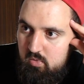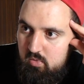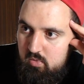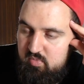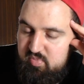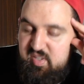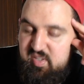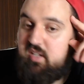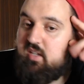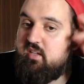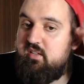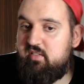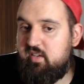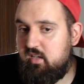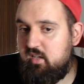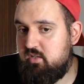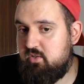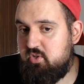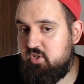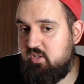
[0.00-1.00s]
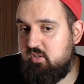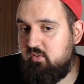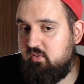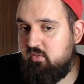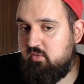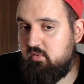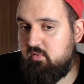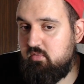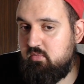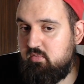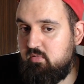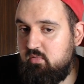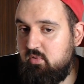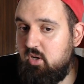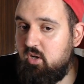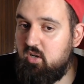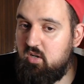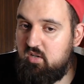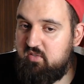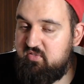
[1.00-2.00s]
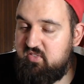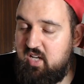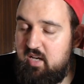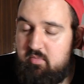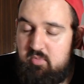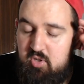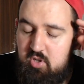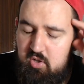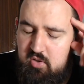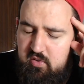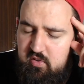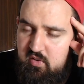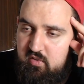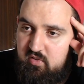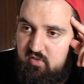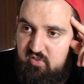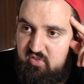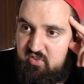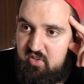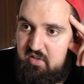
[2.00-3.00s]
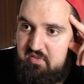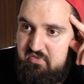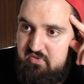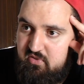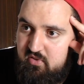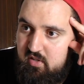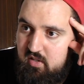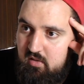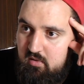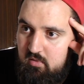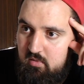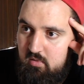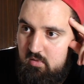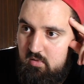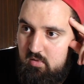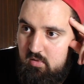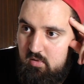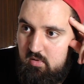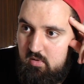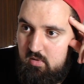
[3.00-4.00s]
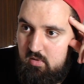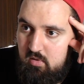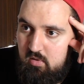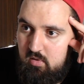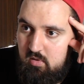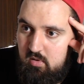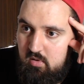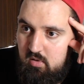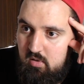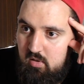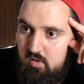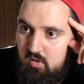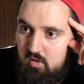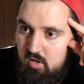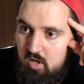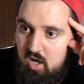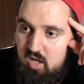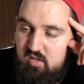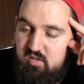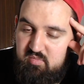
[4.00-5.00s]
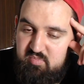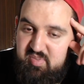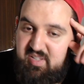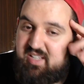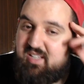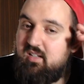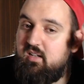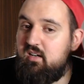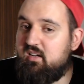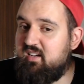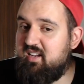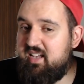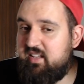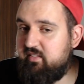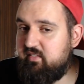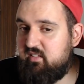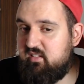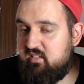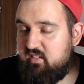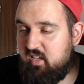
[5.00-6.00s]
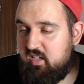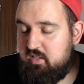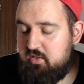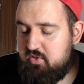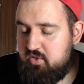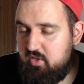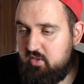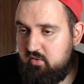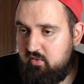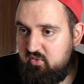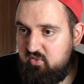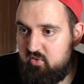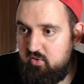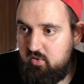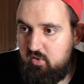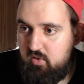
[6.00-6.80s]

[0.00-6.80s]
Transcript: being intelligent a lot of time causes suffering, and being less intelligent